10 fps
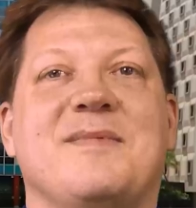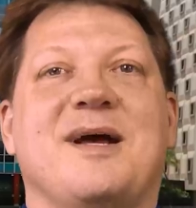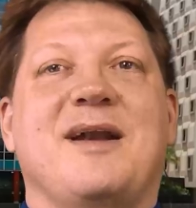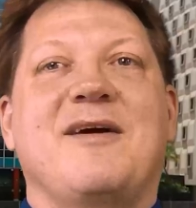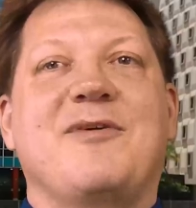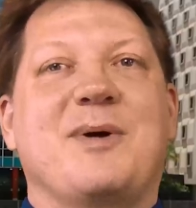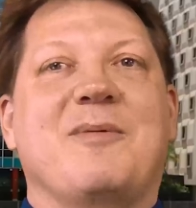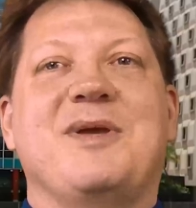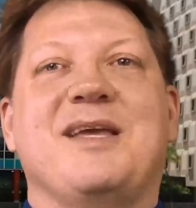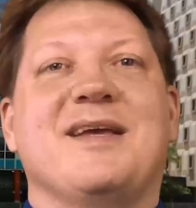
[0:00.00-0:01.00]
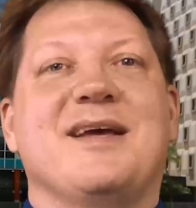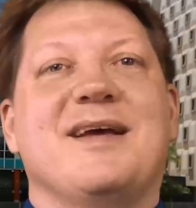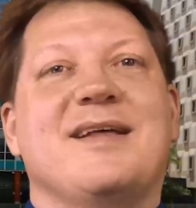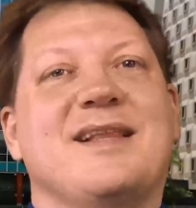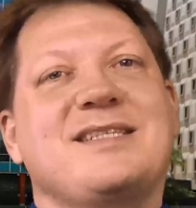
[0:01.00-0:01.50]
Enough about me.
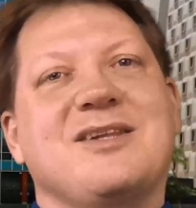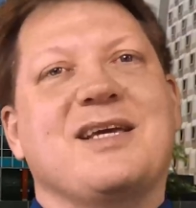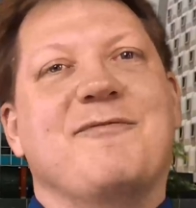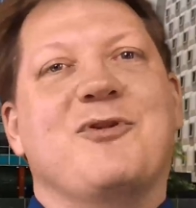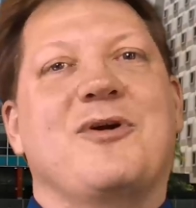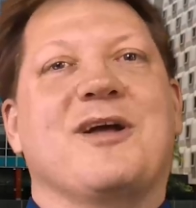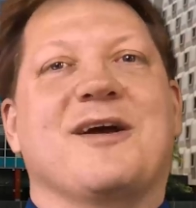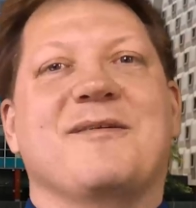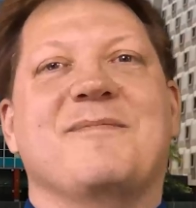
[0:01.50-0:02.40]
Let's look at Florida.